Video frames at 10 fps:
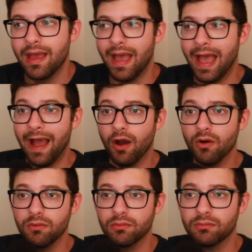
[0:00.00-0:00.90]

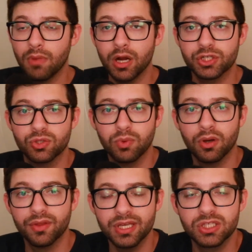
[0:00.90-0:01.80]
how much
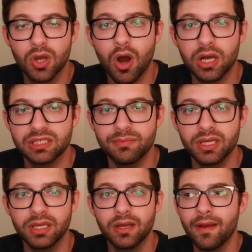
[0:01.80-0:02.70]
will this cost
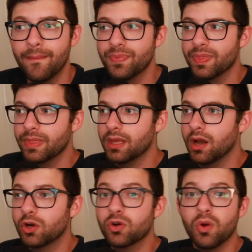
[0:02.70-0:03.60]
me
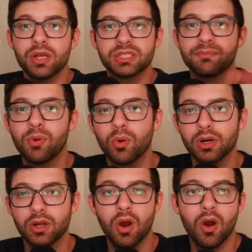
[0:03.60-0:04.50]
across the
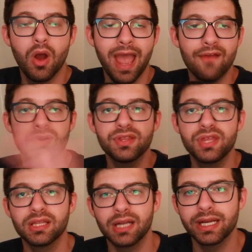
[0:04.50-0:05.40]
board,
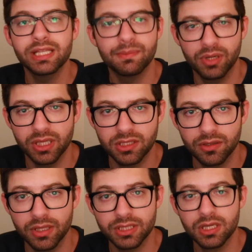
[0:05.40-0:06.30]
everything that I need to put
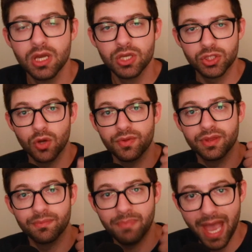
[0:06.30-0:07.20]
into this. So
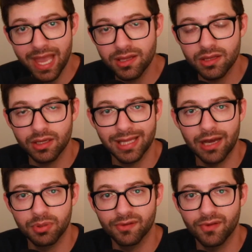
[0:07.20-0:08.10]
paying the
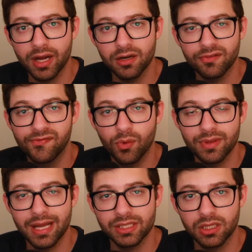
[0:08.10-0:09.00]
cloud provider for
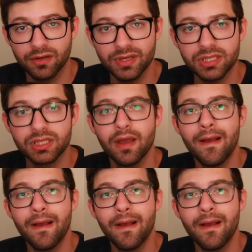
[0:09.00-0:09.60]
that service,